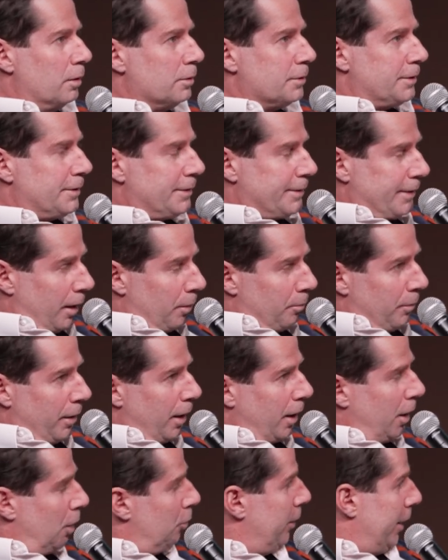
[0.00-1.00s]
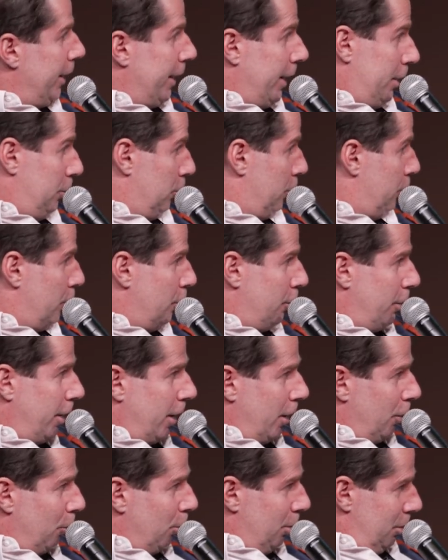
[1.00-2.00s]
somehow, and I don't know
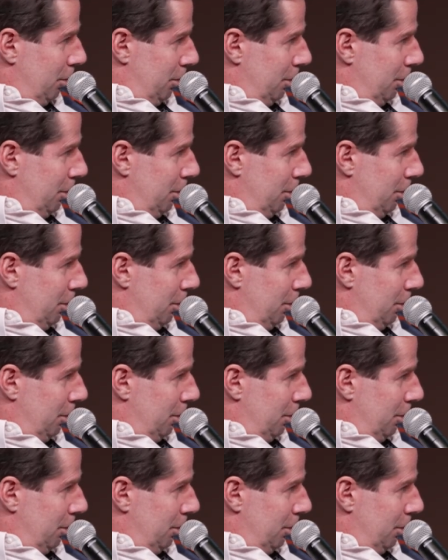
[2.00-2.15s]
how,